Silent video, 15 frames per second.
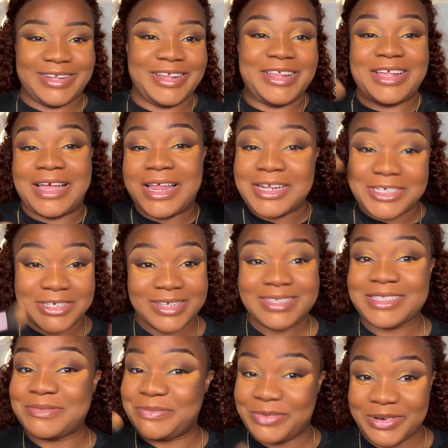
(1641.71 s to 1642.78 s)
You gotta trust
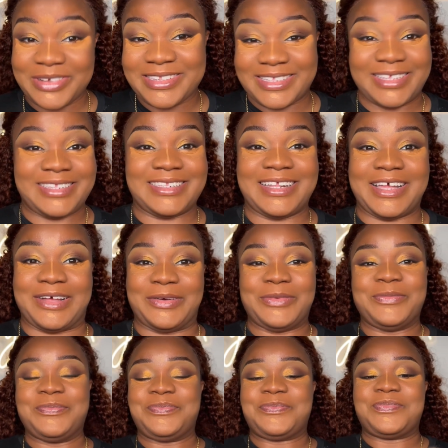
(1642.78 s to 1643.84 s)
the process now.
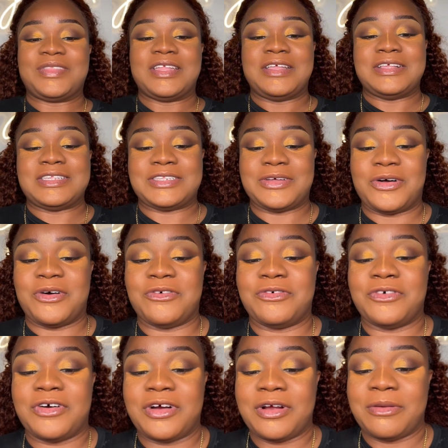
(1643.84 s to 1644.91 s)
So
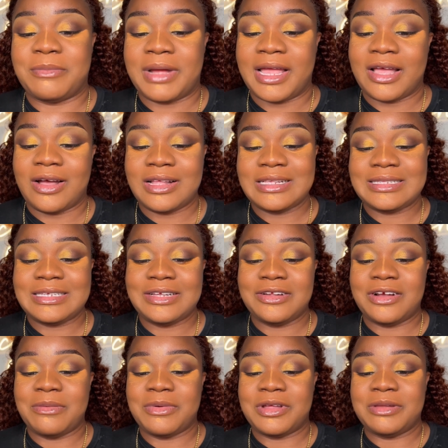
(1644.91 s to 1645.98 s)
for my concealer,
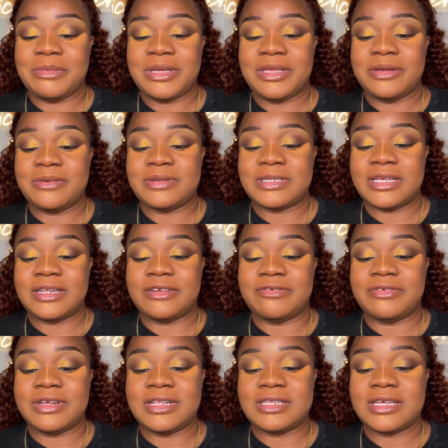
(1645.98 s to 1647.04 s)
I'm gonna be using the
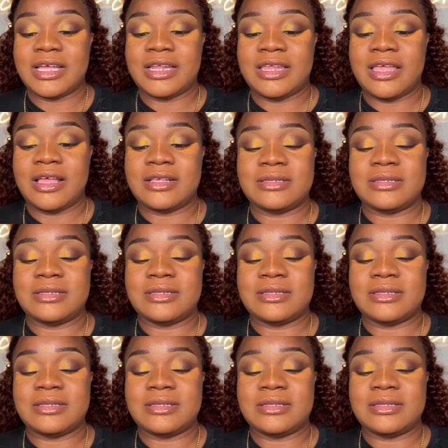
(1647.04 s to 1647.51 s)
Real Techniques